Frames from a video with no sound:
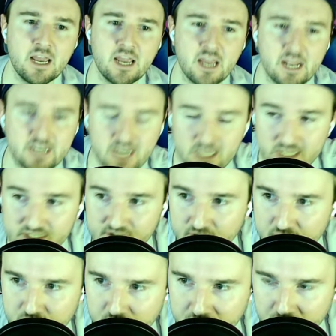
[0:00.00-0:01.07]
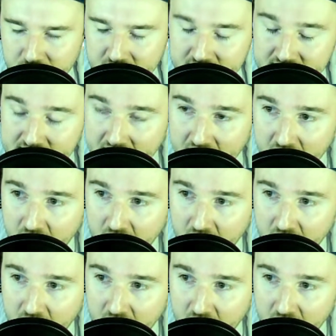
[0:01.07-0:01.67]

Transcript: And yeah, that's going to do it for this. And,